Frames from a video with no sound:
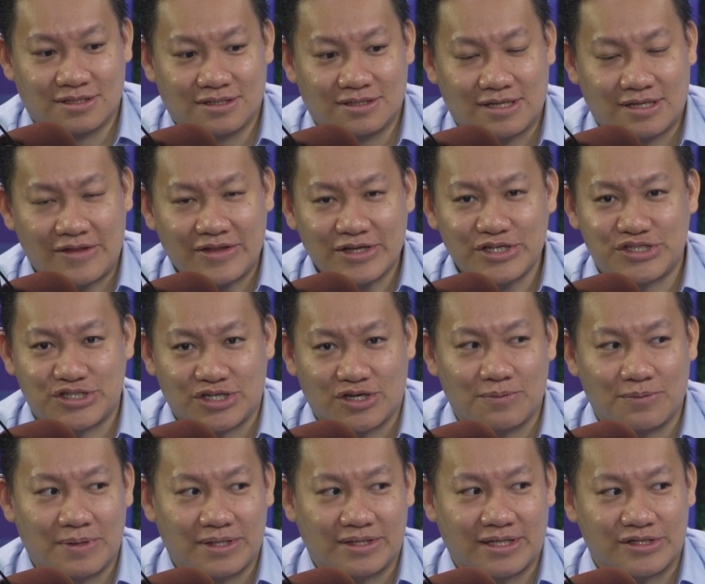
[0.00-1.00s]
I think Joan
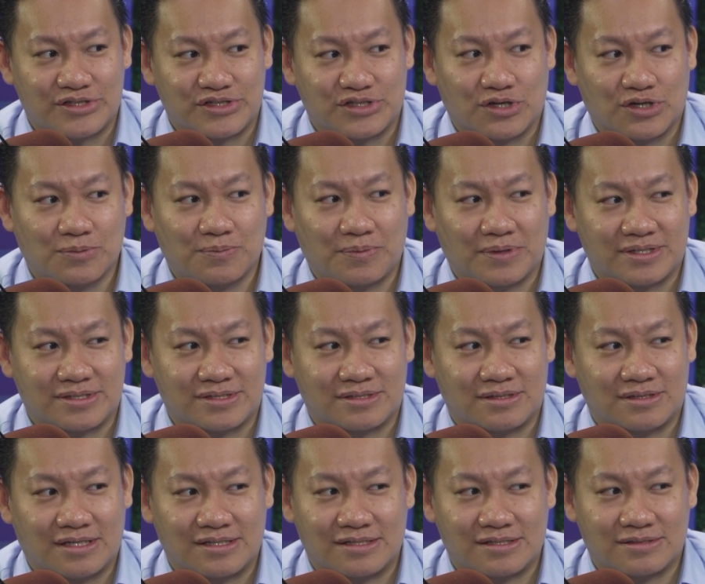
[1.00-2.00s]
made that joke, but
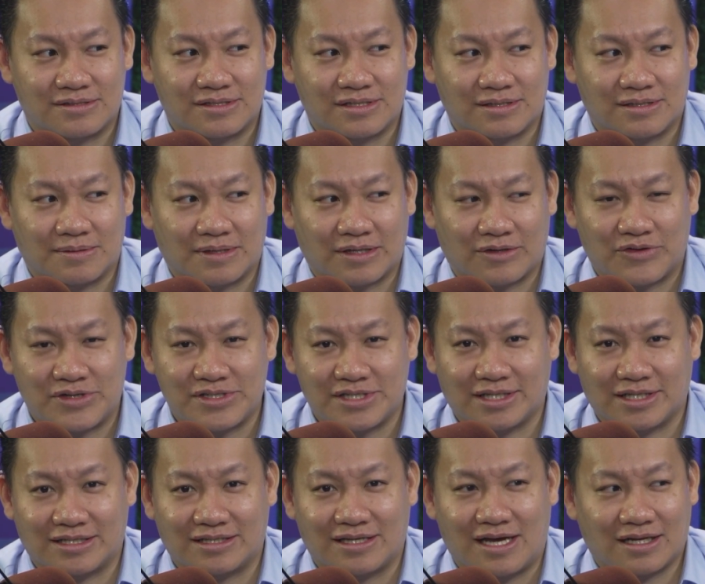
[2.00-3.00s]
it's
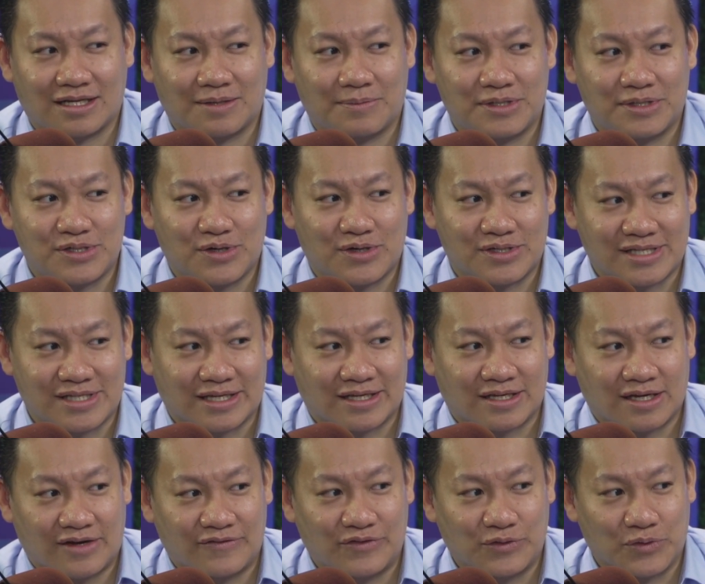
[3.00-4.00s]
increasingly not going to be a joke. It's like
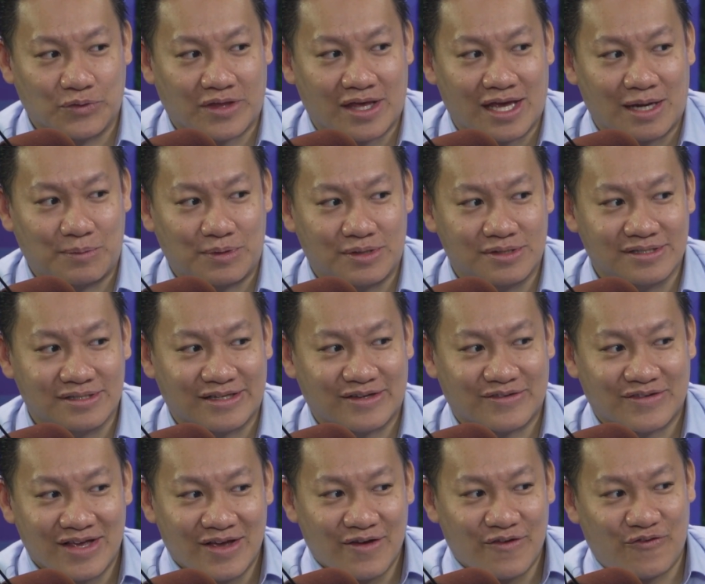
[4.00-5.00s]
covered with cameras, like
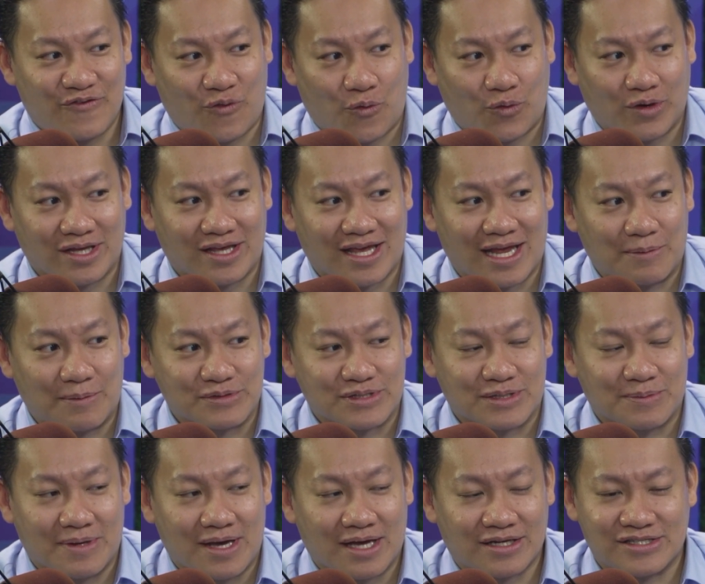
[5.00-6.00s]
40 cameras in the
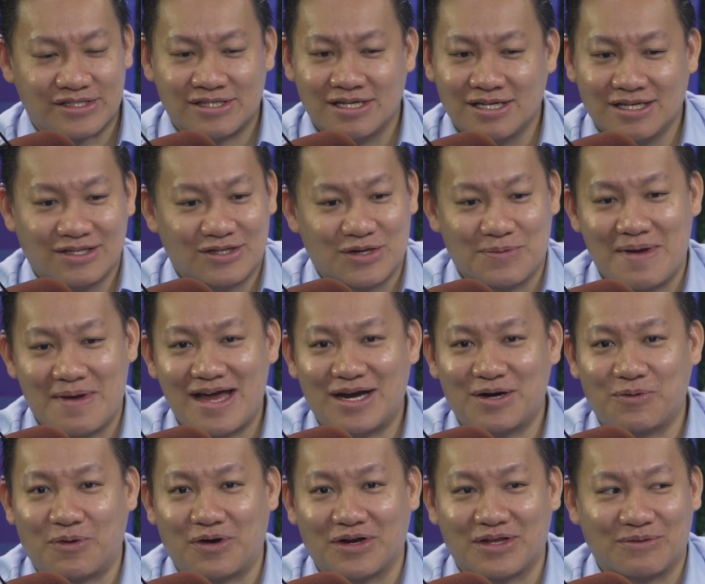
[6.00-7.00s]
back. Just no matter
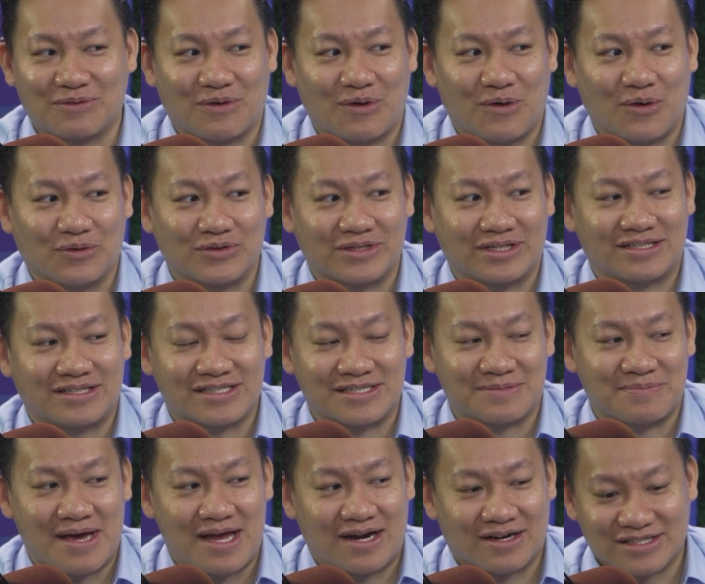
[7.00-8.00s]
where you hold it, doesn't
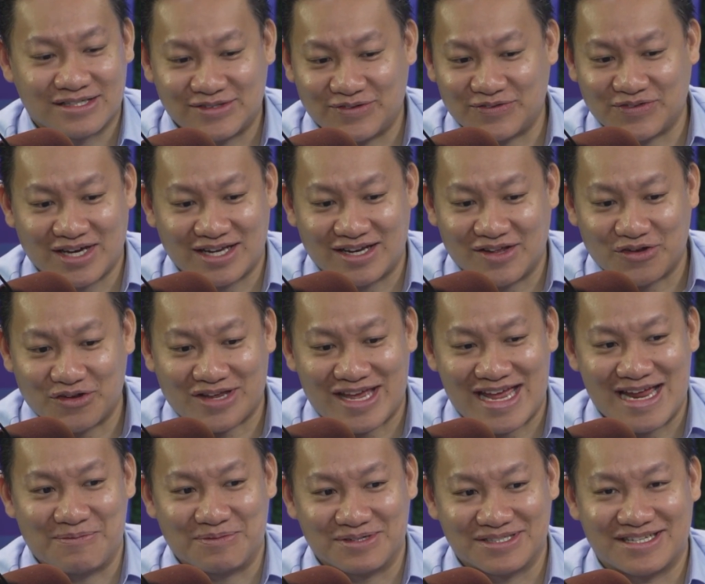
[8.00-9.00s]
matter because you've got other
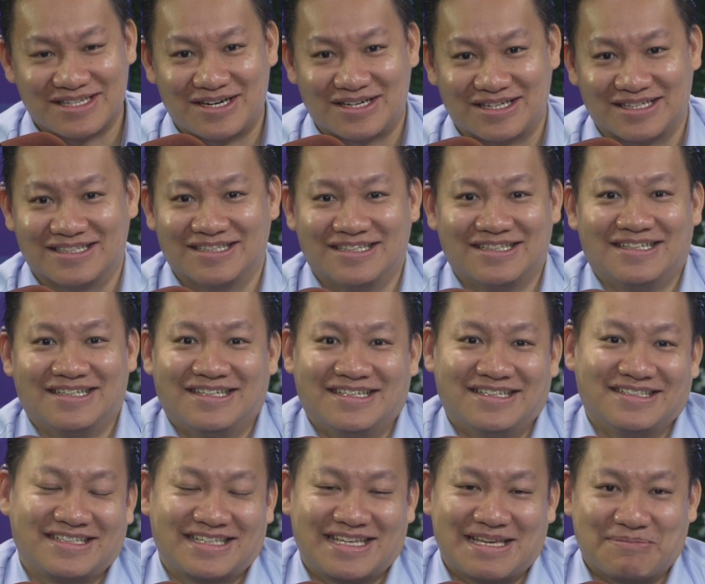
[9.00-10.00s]
cameras there to
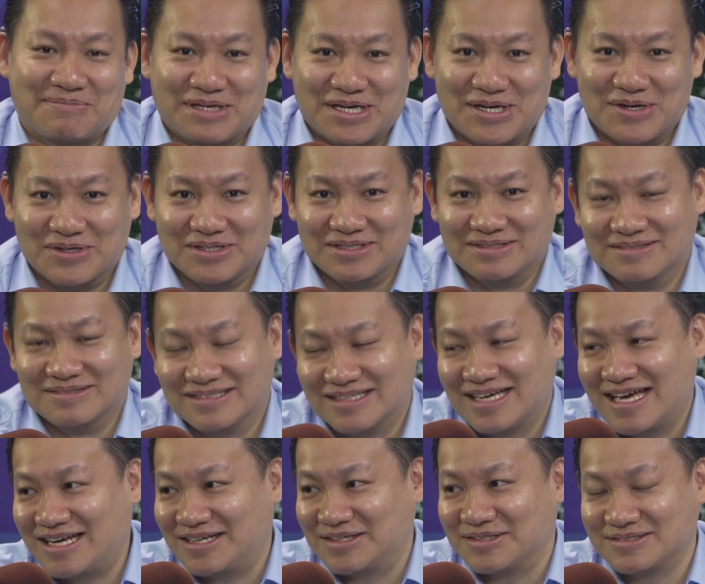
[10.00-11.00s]
keep going. I
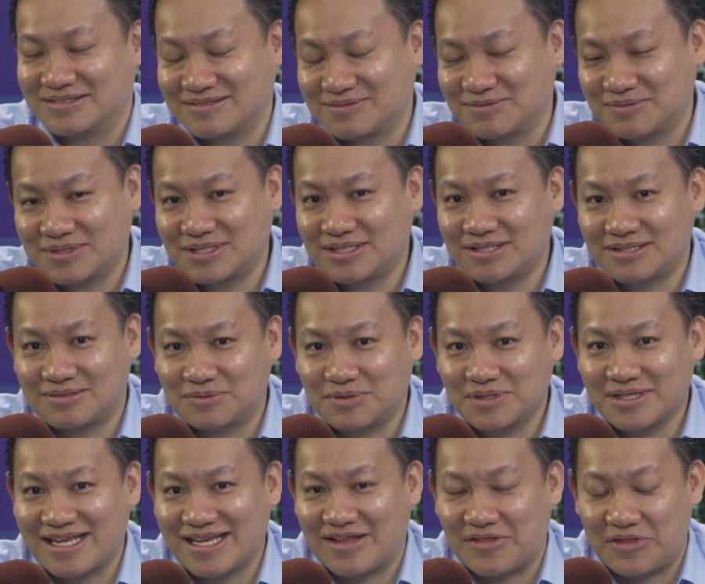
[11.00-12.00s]
don't know. We're
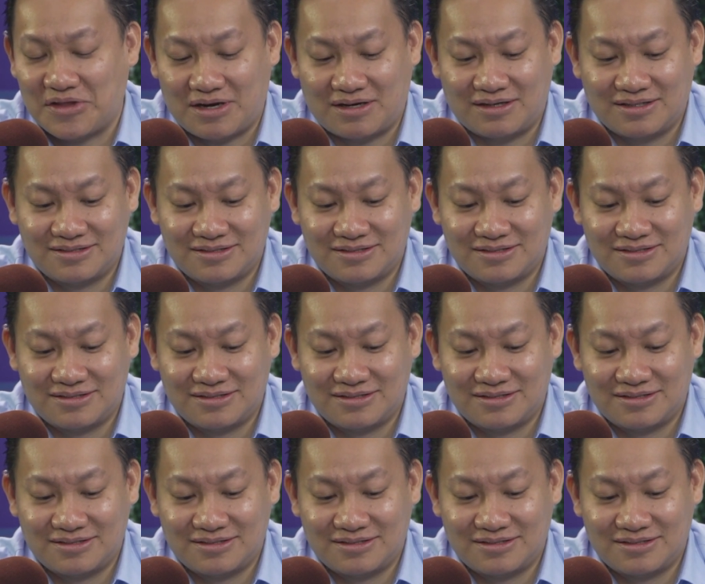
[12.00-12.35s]
getting there.